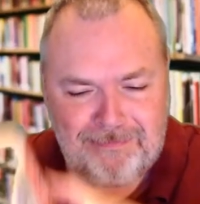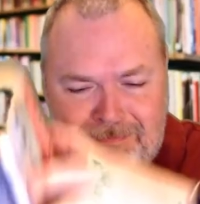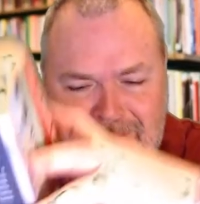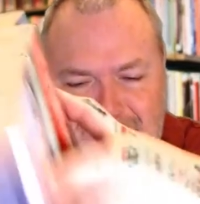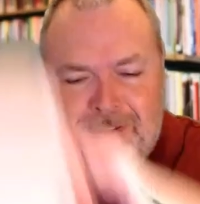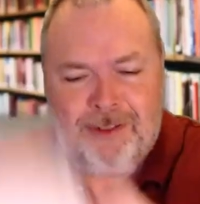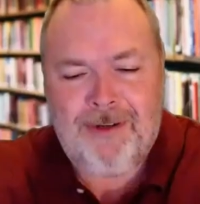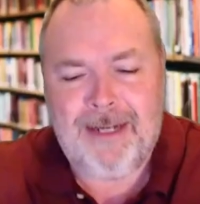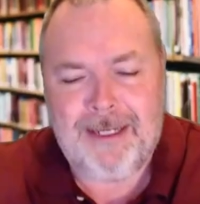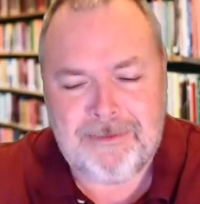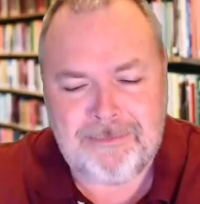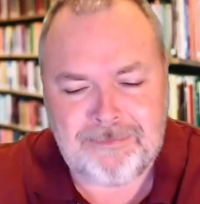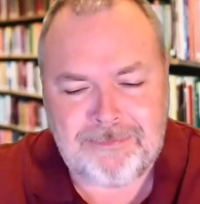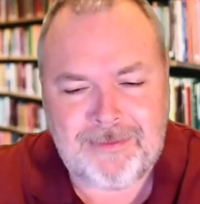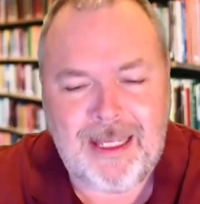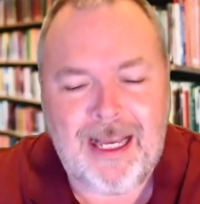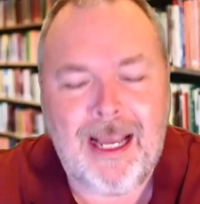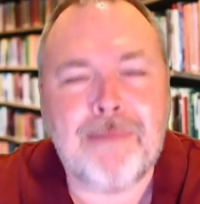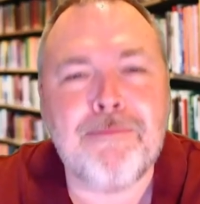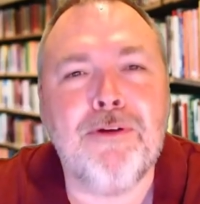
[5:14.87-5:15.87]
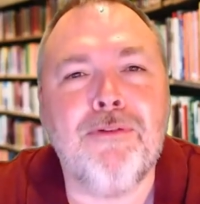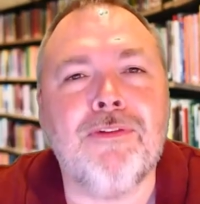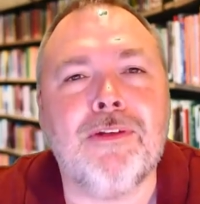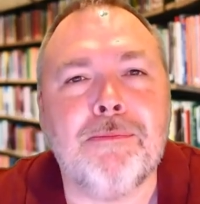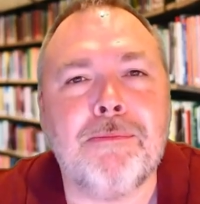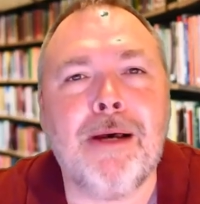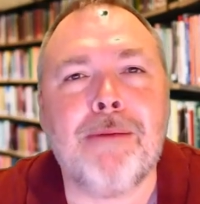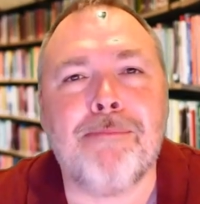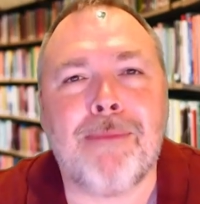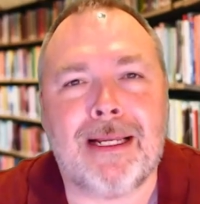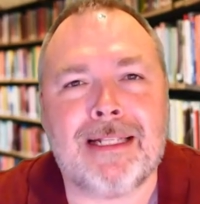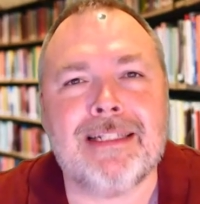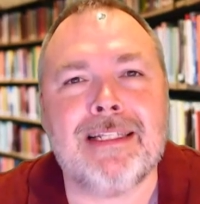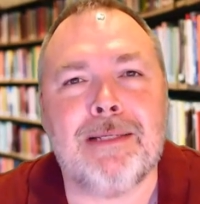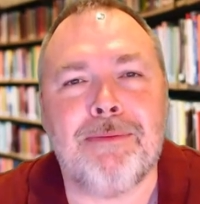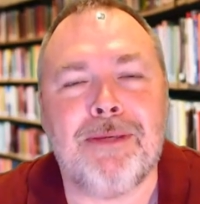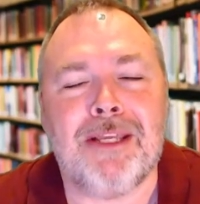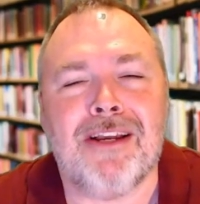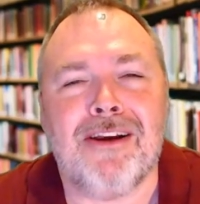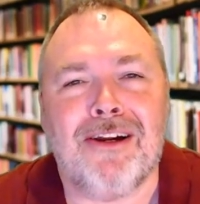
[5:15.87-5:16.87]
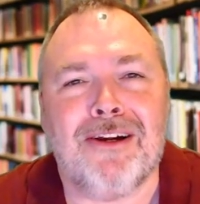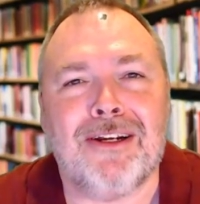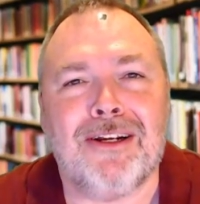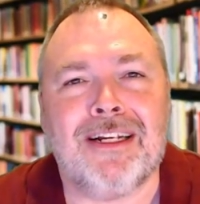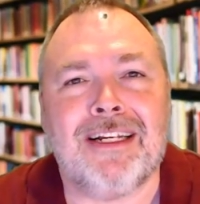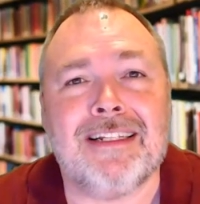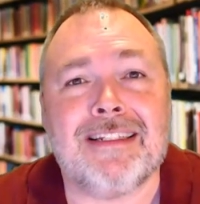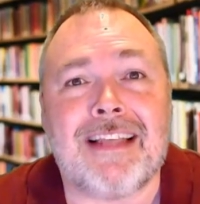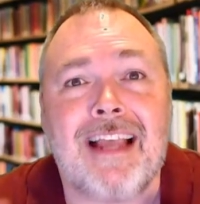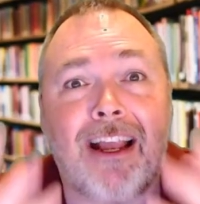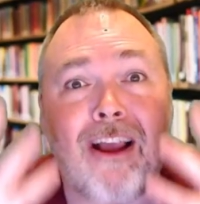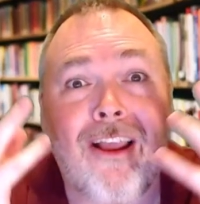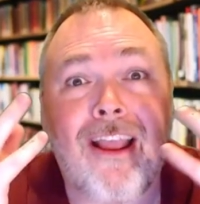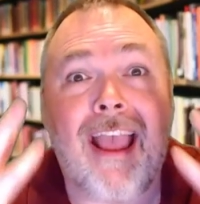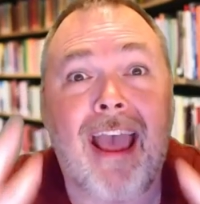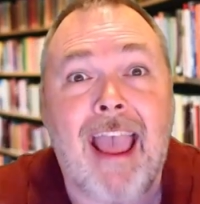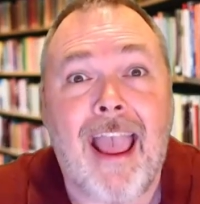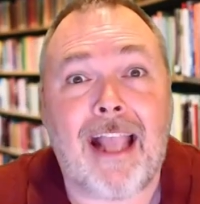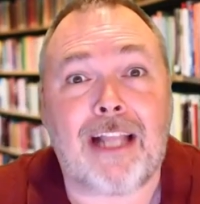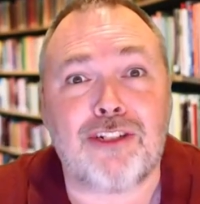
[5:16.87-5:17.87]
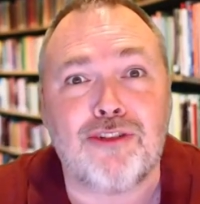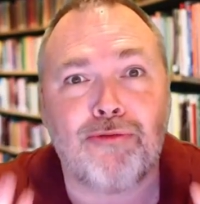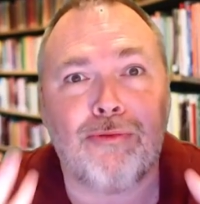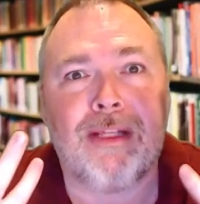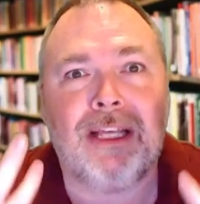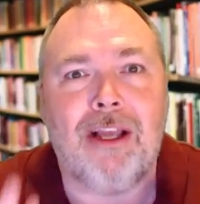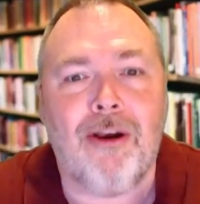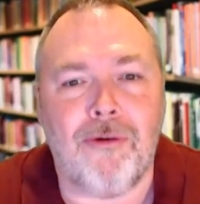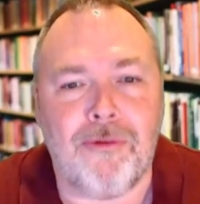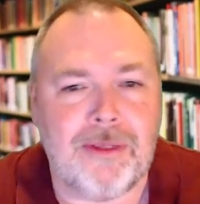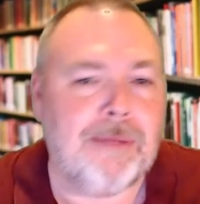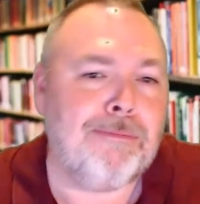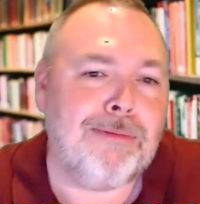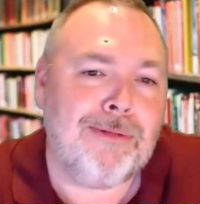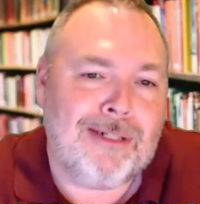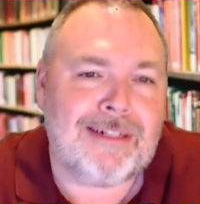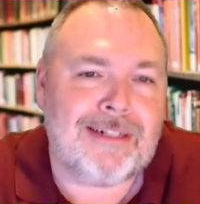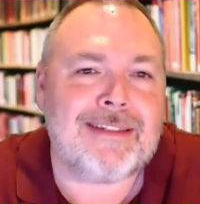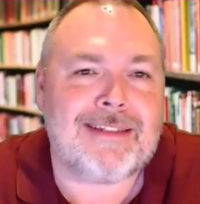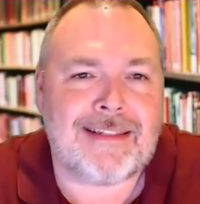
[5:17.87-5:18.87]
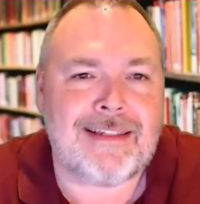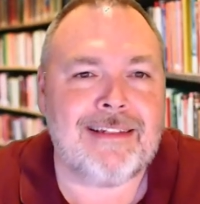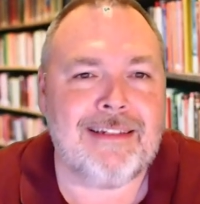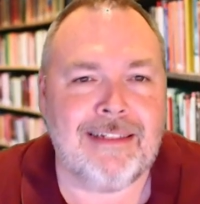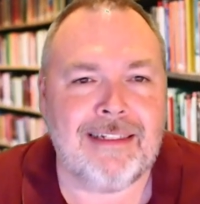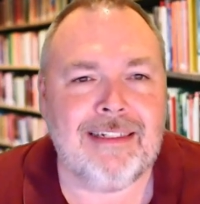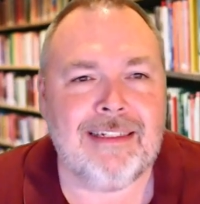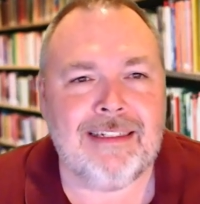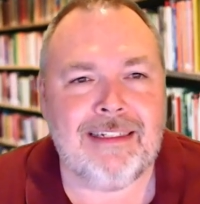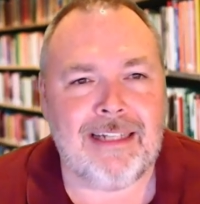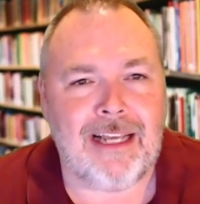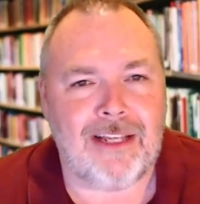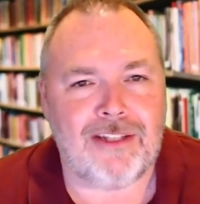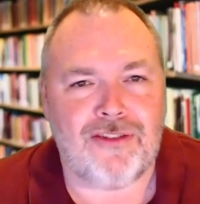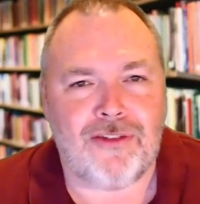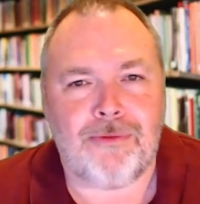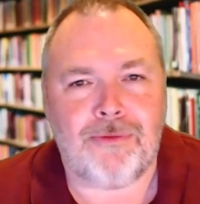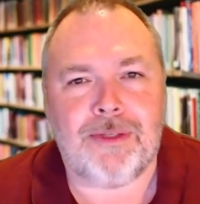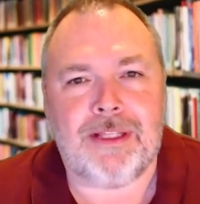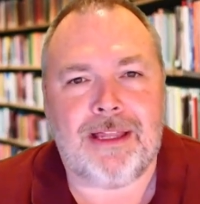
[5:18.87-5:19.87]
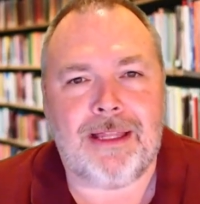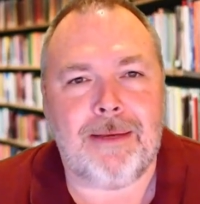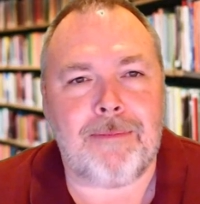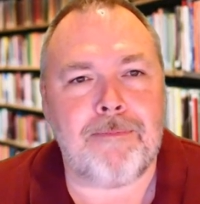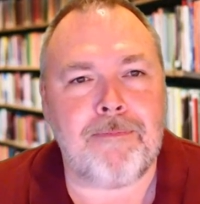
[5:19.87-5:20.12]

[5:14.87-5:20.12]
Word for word: all right, I moved them up my TBR because I actually own the books. I should read them.